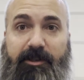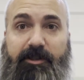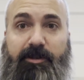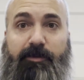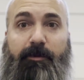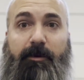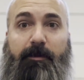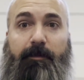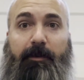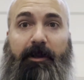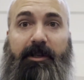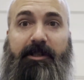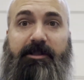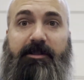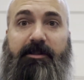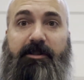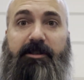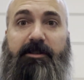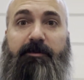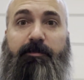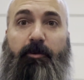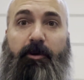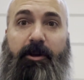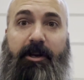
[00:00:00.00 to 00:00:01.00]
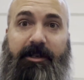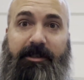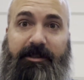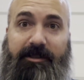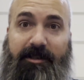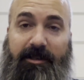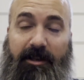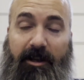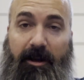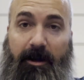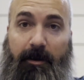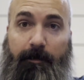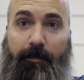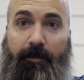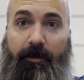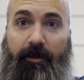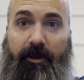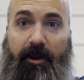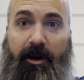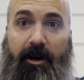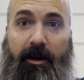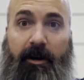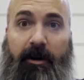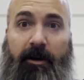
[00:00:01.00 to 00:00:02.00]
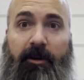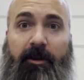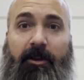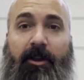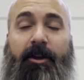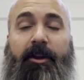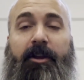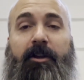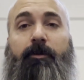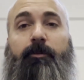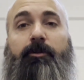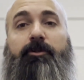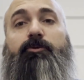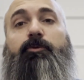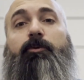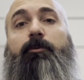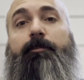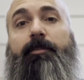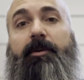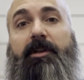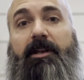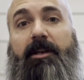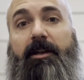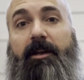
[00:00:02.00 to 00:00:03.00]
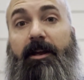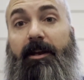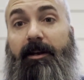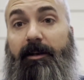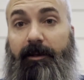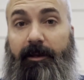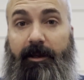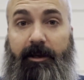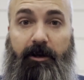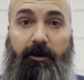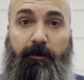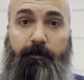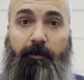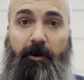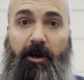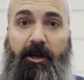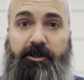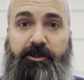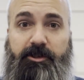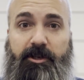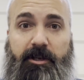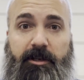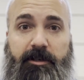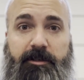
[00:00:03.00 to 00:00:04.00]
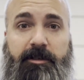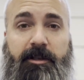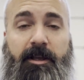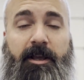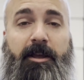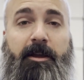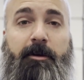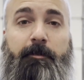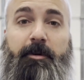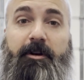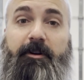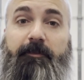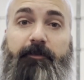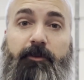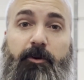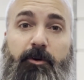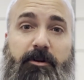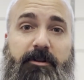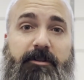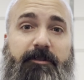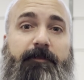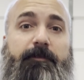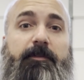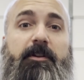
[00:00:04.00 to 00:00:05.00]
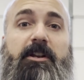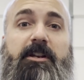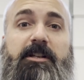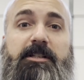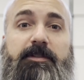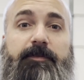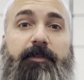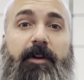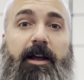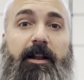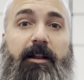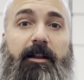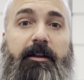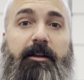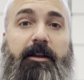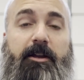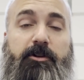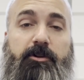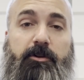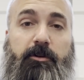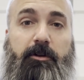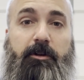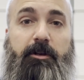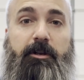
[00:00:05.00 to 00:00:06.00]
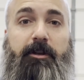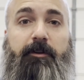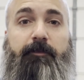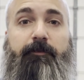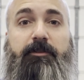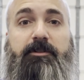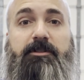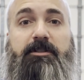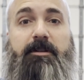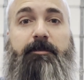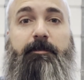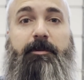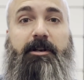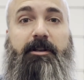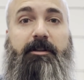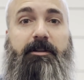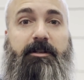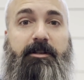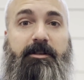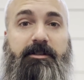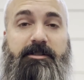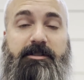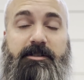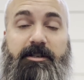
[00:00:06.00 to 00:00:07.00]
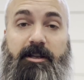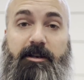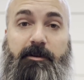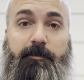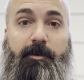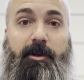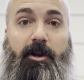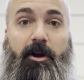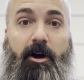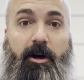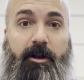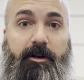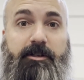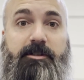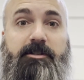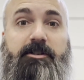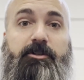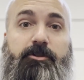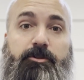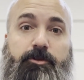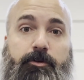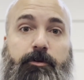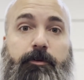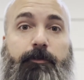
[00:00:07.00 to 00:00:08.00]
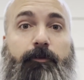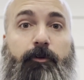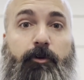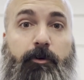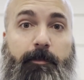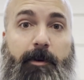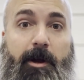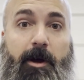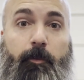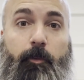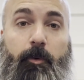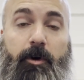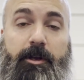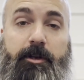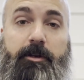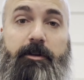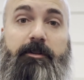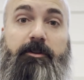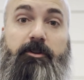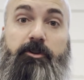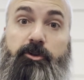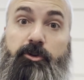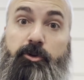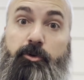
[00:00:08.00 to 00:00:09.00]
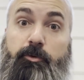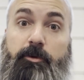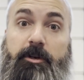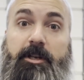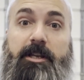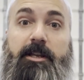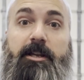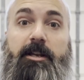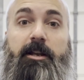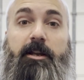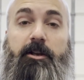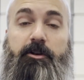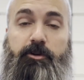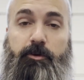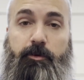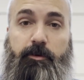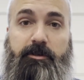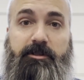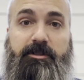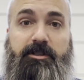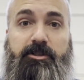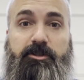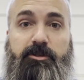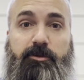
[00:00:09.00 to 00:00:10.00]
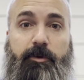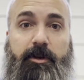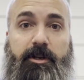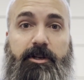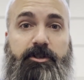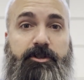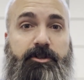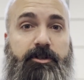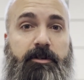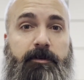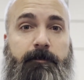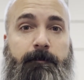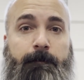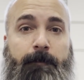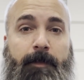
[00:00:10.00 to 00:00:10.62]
to replace the springs up there, which will be a later project. But if you're in the Phoenix Valley and you're looking for somebody that's gonna be honest and truthful about what you need in your situation,